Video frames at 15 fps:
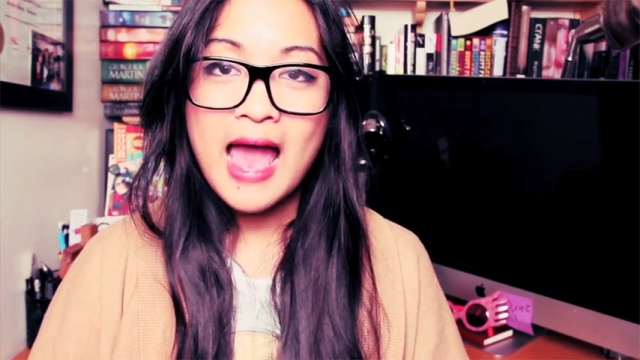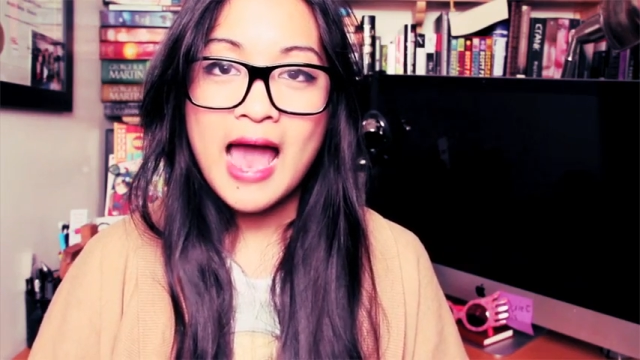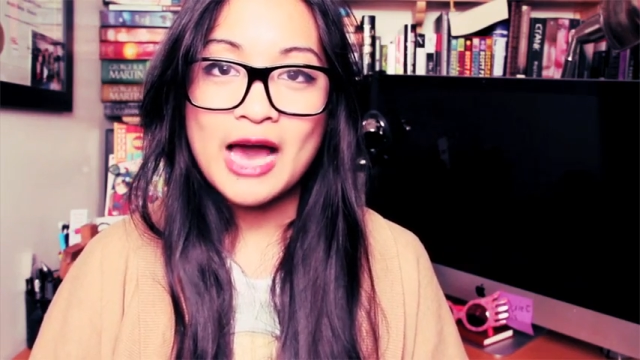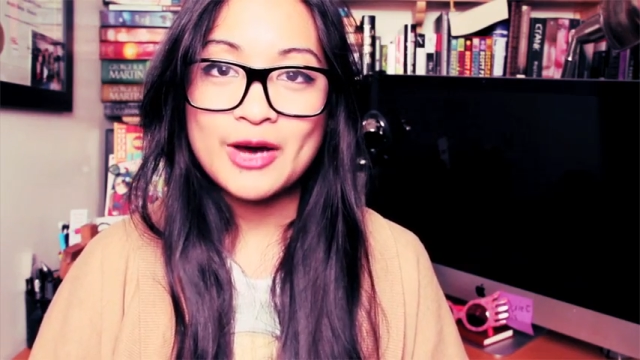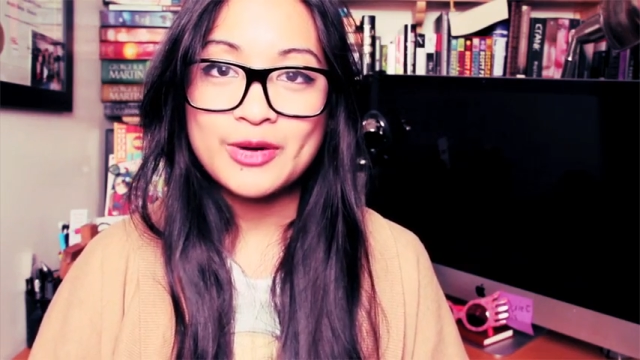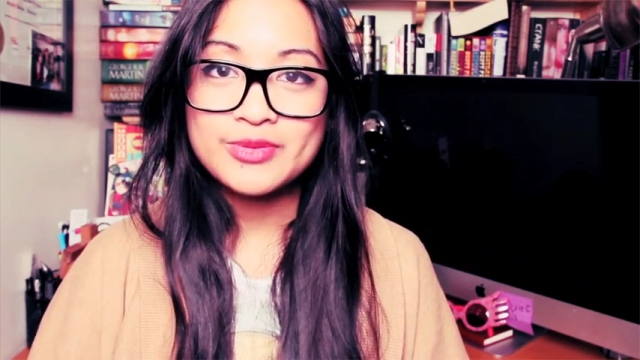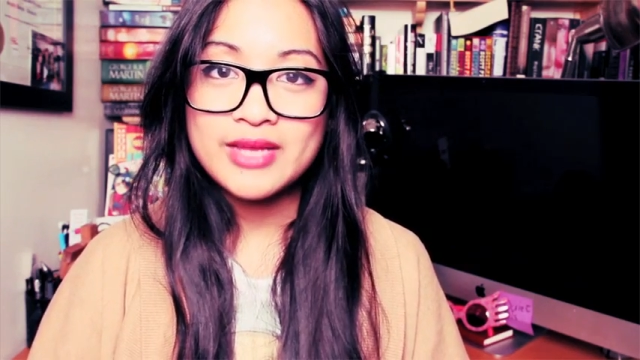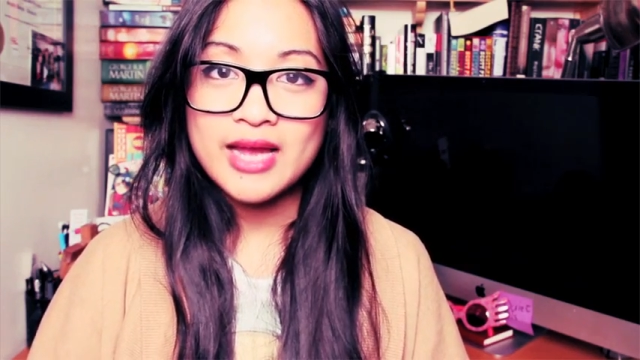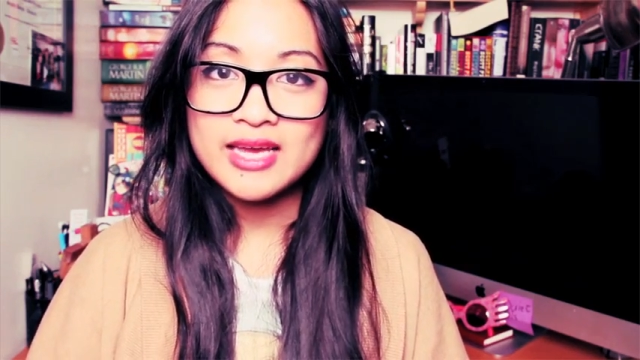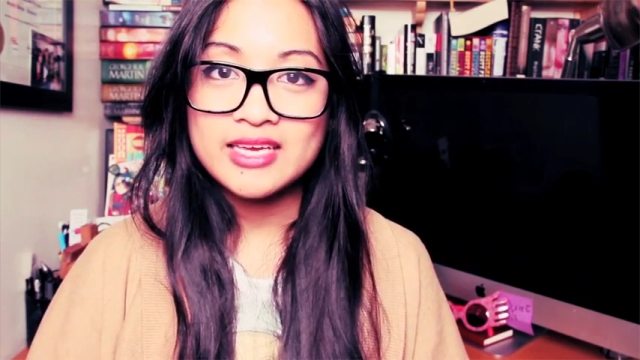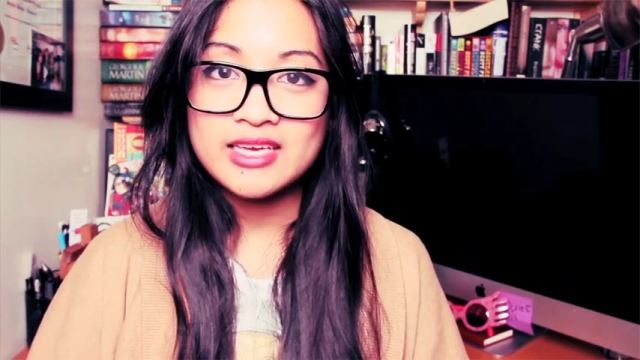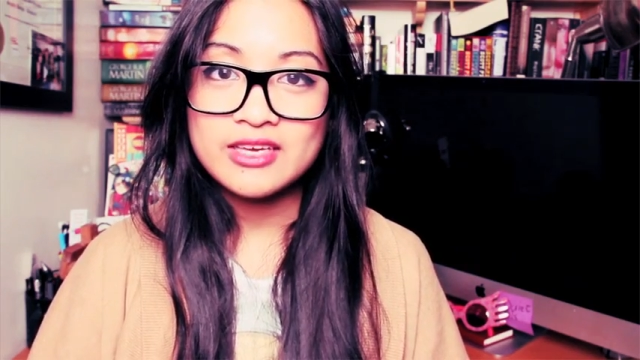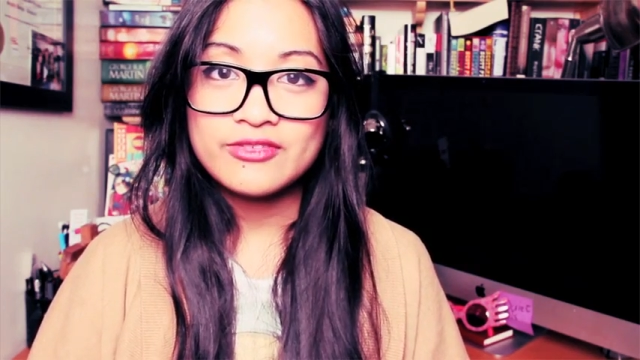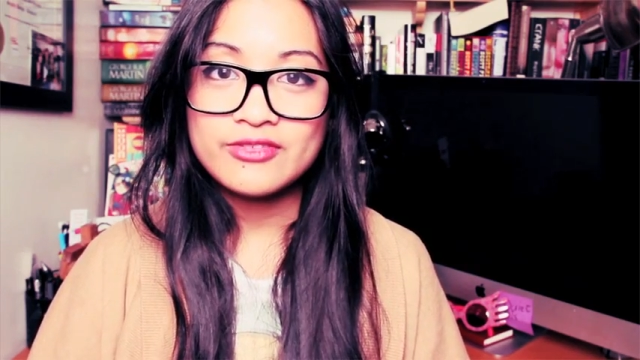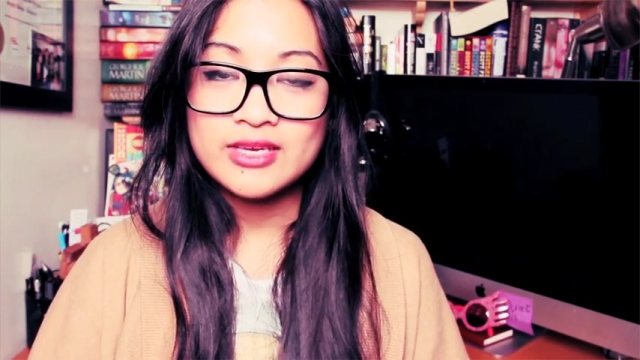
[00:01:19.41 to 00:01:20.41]
how
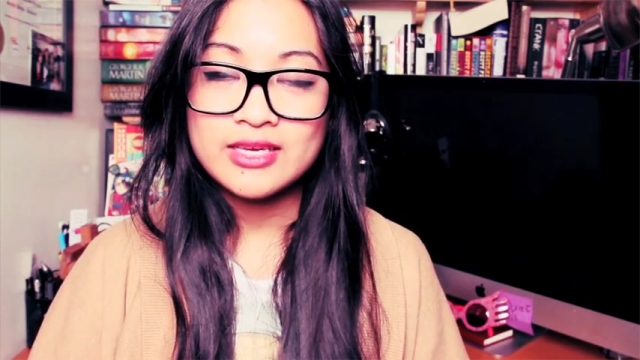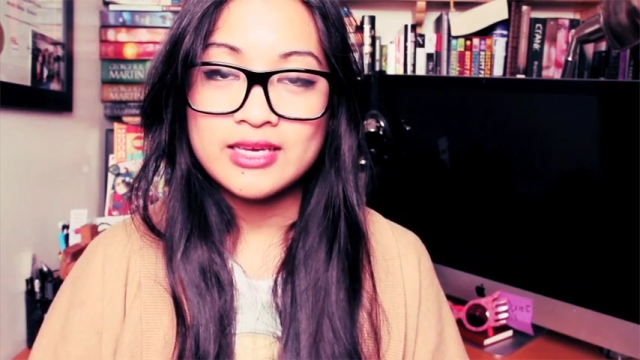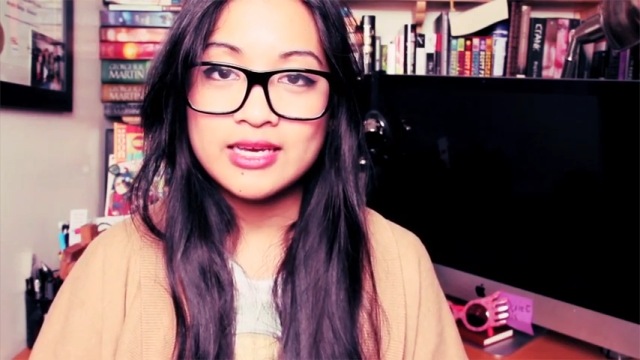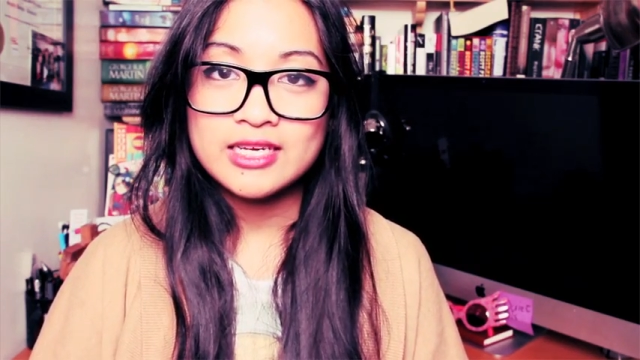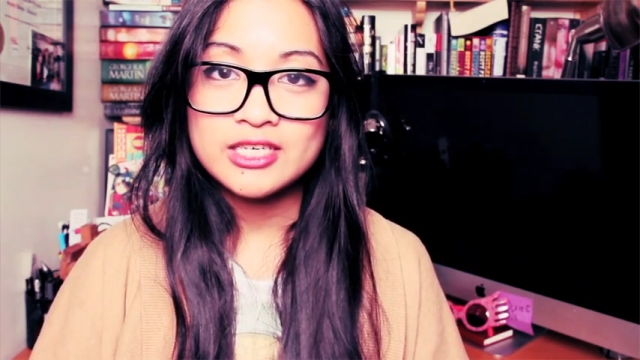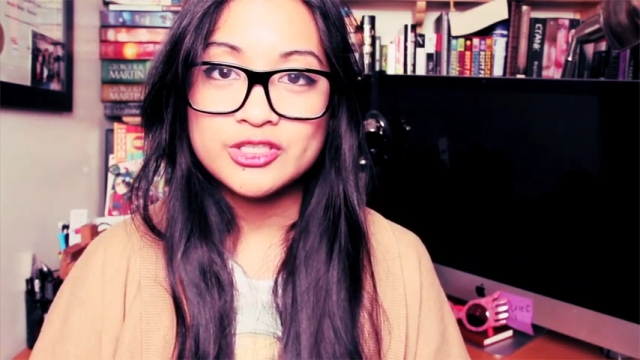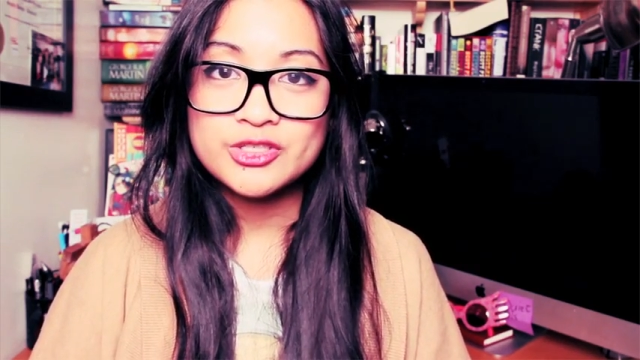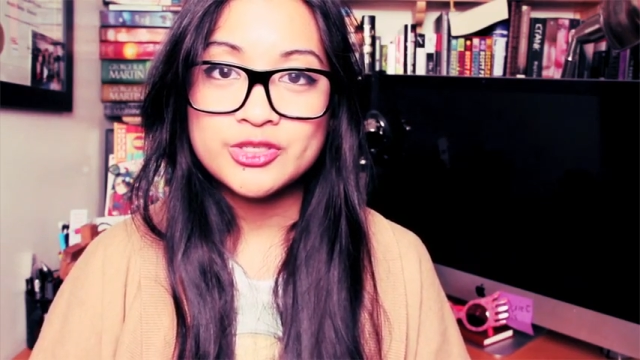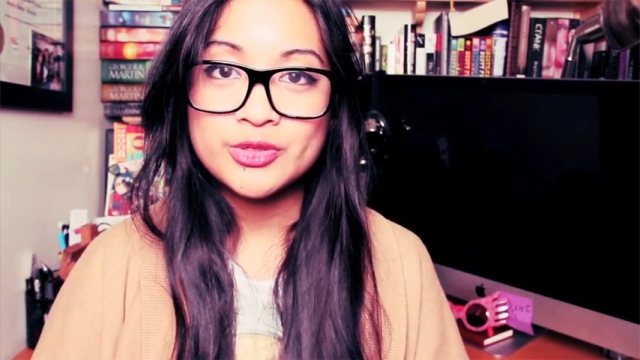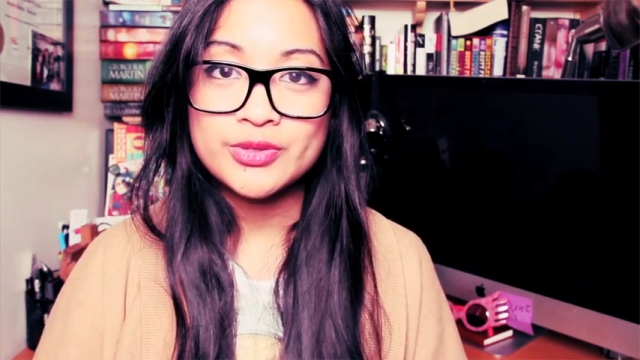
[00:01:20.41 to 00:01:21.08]
naive he is